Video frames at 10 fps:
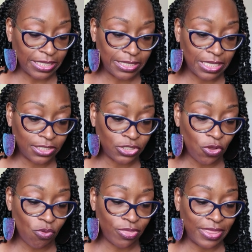It does,
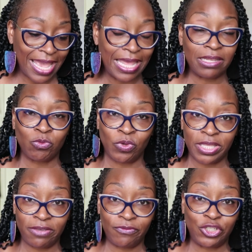so that
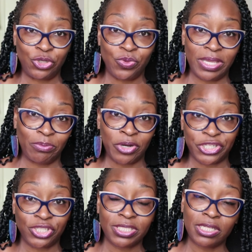gives you the
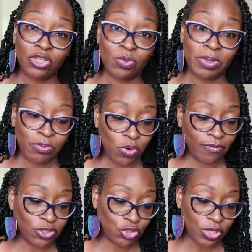impression it's a little bit more
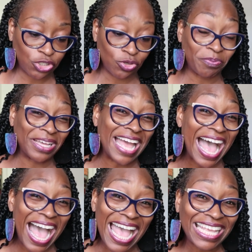of a structure, but
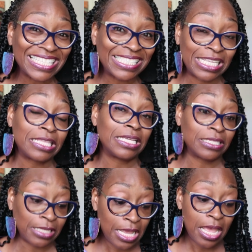I can see
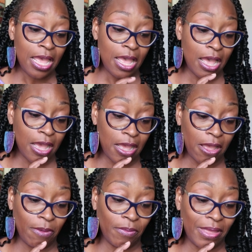this
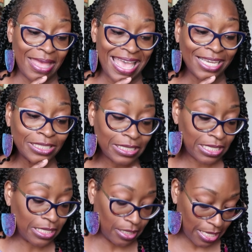
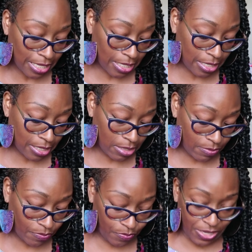actually
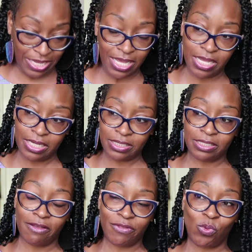because
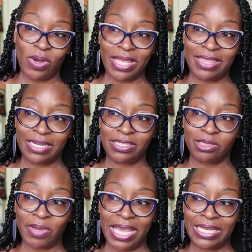of the way that it's
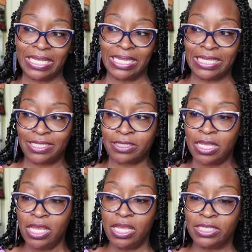made, it is
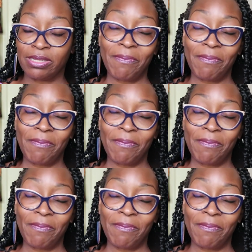to